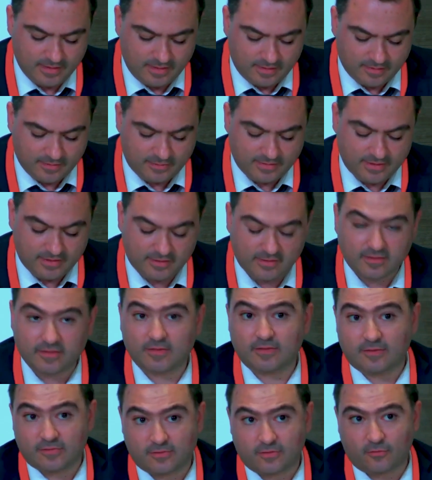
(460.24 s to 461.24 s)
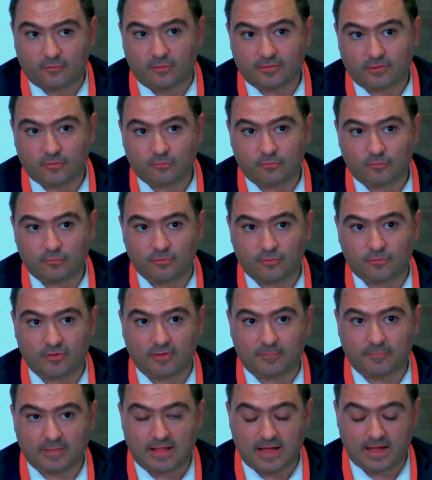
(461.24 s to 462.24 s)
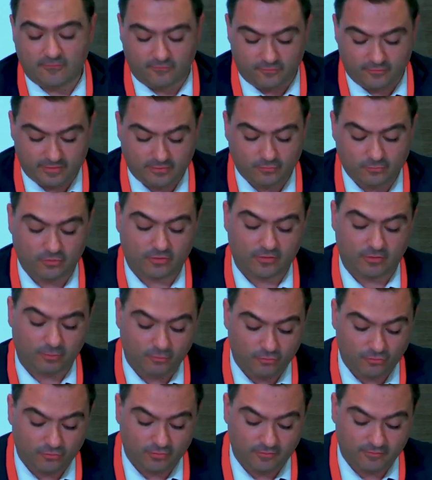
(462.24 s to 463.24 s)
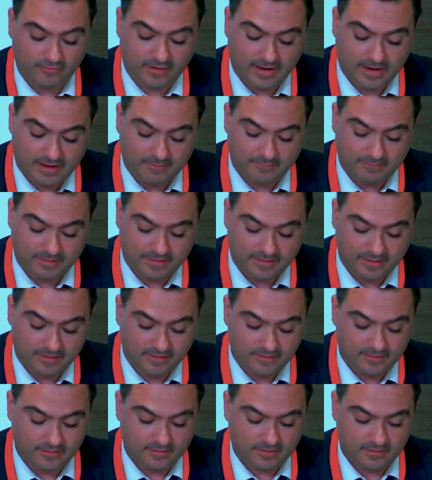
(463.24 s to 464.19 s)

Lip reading: The shareholders could also apply for the dissolution of the company